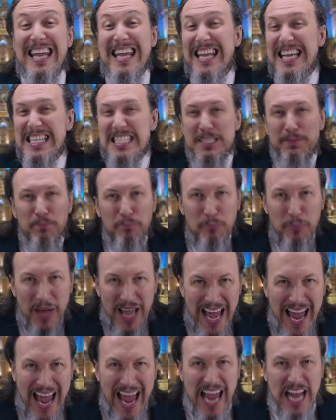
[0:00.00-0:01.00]
is
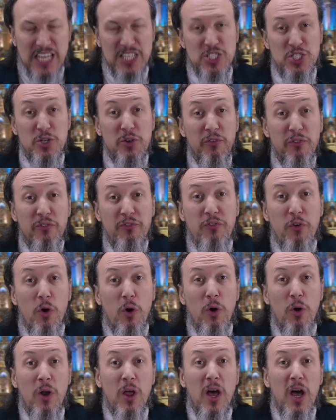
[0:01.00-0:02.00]
packed
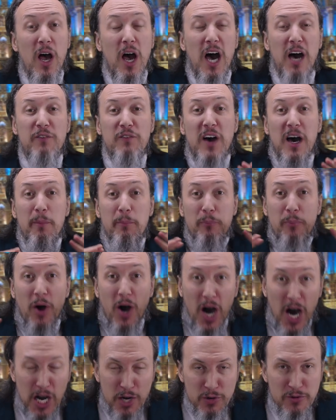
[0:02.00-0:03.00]
full of
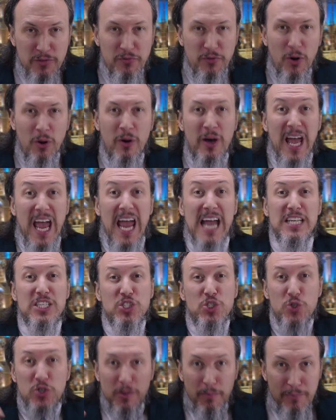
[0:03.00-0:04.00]
apocryphal and
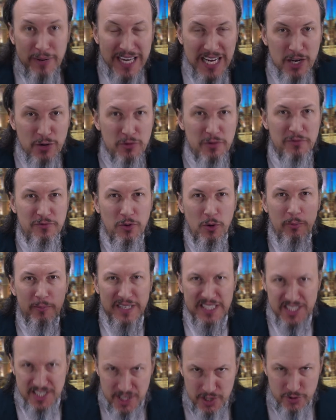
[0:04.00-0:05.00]
pseudepigraphal
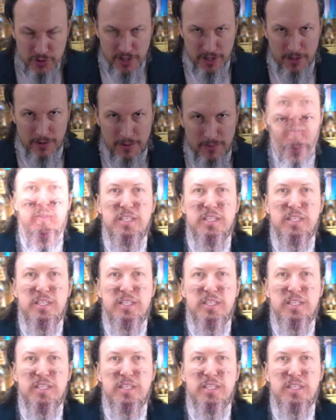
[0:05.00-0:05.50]
material.